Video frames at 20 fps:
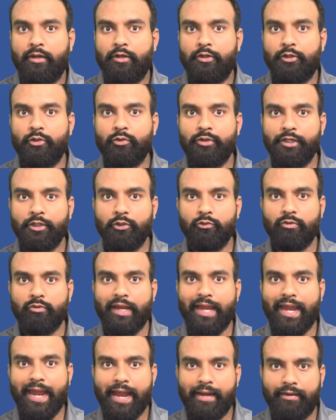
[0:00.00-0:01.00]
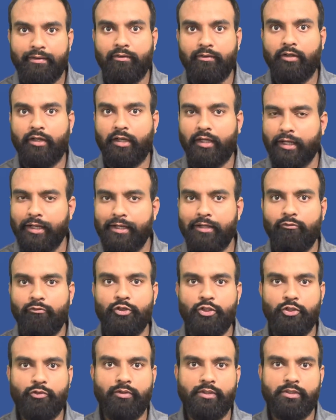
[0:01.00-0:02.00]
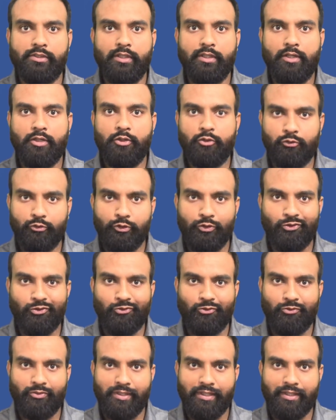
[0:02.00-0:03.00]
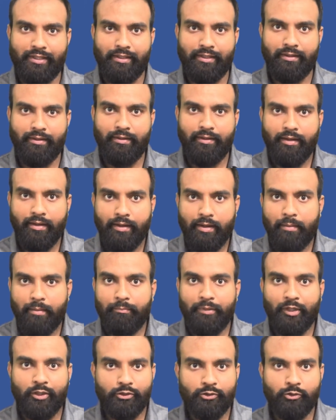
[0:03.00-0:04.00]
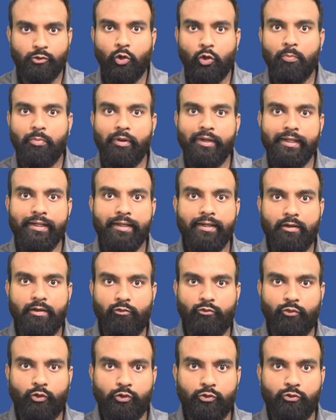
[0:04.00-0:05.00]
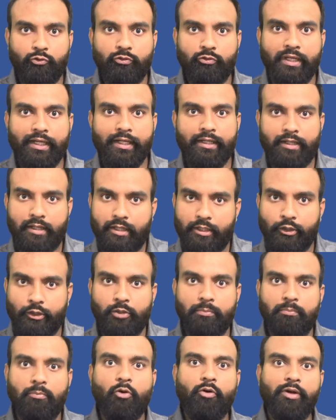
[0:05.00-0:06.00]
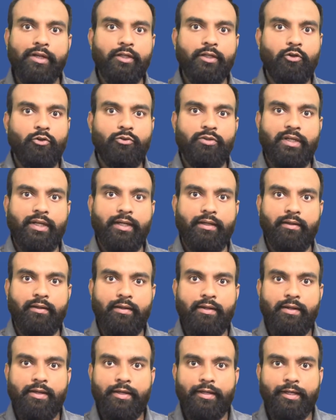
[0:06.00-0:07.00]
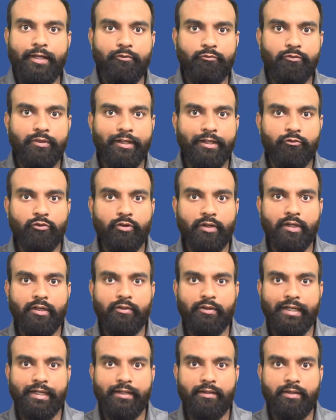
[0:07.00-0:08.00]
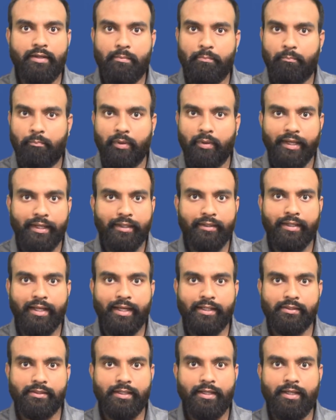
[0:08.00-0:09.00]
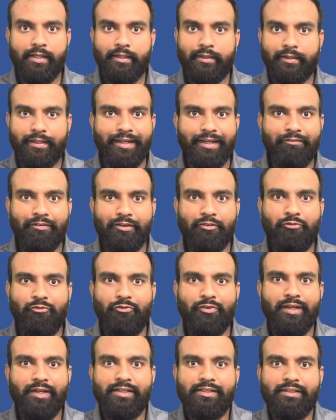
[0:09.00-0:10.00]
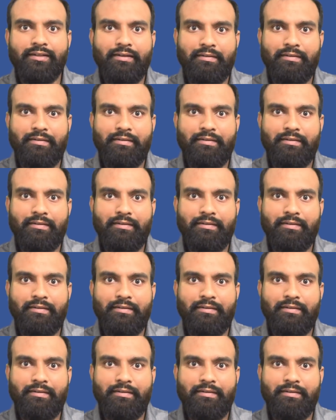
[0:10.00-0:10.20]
You need to add great visuals to your content because nobody want to read your boring content. If they want to read plain text, they will feel